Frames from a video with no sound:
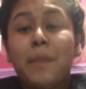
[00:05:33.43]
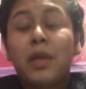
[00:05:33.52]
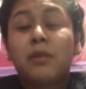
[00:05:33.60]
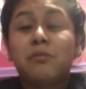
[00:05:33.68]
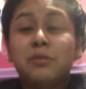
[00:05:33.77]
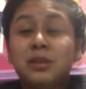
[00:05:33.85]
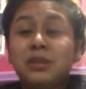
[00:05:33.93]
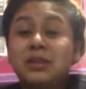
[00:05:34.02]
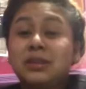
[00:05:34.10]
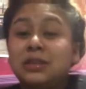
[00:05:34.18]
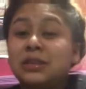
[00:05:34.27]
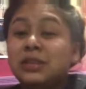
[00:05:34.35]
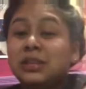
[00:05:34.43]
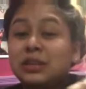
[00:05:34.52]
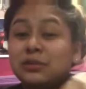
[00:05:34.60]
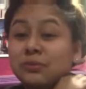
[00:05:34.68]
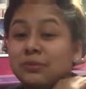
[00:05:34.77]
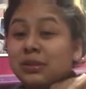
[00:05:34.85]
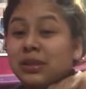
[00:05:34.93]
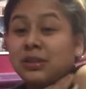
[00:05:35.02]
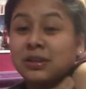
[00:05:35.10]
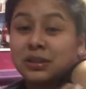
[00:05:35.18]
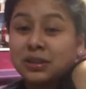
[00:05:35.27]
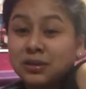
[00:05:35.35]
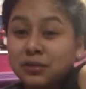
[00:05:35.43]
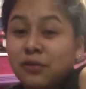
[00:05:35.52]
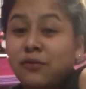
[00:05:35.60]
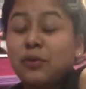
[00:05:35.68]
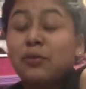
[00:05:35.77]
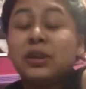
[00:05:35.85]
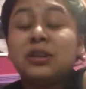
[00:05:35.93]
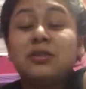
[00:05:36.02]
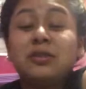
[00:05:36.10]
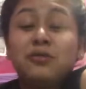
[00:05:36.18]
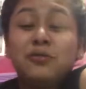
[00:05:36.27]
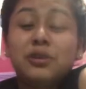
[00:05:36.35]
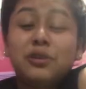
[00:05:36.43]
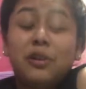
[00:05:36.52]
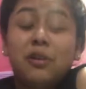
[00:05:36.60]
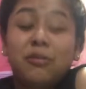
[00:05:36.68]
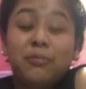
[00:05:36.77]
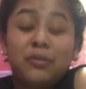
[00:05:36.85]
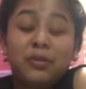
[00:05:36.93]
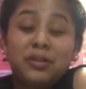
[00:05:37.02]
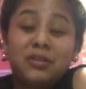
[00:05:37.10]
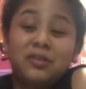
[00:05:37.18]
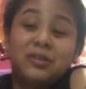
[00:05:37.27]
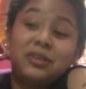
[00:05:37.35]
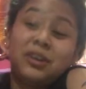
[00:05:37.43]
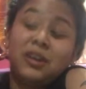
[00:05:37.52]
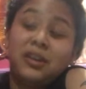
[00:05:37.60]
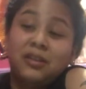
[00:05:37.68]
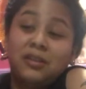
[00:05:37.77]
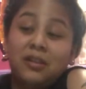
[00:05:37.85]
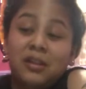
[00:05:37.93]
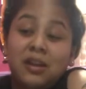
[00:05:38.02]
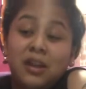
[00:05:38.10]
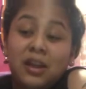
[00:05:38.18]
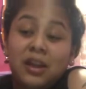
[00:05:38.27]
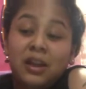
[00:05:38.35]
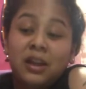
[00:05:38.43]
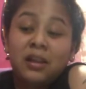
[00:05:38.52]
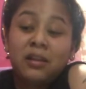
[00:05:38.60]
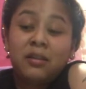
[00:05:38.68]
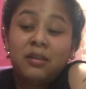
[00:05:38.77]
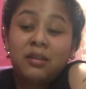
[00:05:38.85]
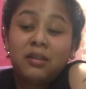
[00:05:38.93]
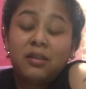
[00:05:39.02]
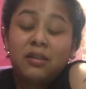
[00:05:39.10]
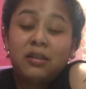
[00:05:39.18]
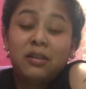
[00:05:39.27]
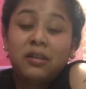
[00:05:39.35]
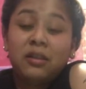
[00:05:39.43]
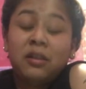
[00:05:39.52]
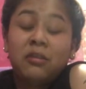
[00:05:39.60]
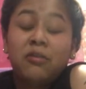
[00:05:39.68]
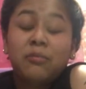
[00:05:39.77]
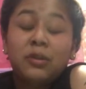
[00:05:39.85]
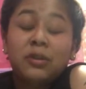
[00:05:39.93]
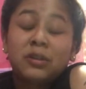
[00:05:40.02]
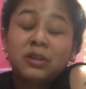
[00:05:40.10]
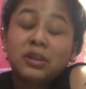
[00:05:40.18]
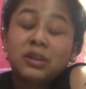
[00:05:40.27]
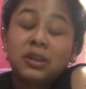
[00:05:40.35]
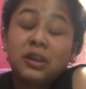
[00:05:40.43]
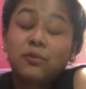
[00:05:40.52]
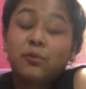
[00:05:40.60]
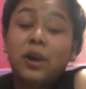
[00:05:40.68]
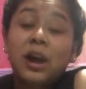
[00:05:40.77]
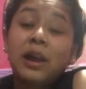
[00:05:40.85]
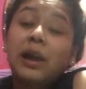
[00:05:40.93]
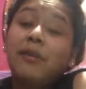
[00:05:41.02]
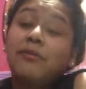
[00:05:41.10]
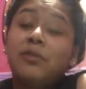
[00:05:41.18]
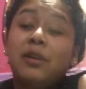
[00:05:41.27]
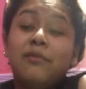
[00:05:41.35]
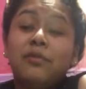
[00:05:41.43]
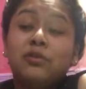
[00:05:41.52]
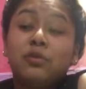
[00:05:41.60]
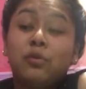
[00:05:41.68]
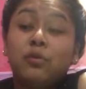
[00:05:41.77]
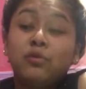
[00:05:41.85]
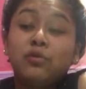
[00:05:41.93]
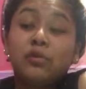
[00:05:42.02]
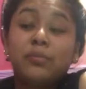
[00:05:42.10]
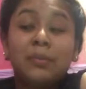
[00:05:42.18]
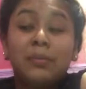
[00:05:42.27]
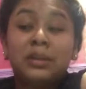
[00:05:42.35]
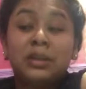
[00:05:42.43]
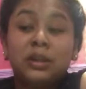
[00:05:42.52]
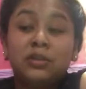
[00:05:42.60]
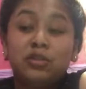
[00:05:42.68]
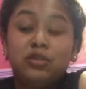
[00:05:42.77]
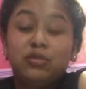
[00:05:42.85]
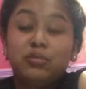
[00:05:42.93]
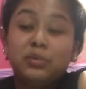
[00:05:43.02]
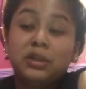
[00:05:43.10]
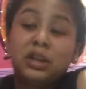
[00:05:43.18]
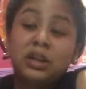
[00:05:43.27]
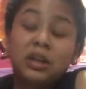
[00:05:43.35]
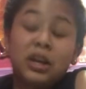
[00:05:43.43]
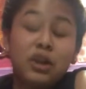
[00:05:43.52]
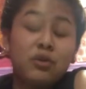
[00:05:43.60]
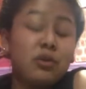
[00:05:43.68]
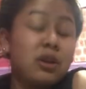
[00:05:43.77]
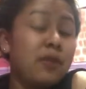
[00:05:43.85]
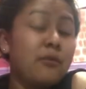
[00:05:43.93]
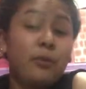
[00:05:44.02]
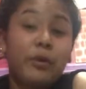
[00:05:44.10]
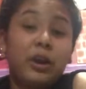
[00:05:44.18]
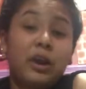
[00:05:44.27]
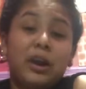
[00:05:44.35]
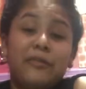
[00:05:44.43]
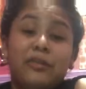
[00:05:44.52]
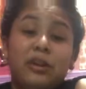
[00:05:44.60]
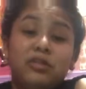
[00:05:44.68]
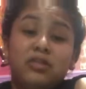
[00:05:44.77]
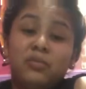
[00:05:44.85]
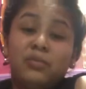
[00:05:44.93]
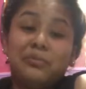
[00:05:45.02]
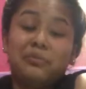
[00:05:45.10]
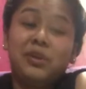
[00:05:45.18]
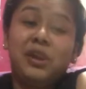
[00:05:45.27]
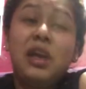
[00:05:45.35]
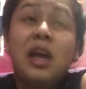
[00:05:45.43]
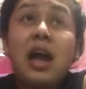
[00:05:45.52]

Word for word: that's what this one means. So if you're watching this video, I hope you can understand. And, and I hope you can understand why I've never told you about my tattoos, but then again, you never want to have contact with me.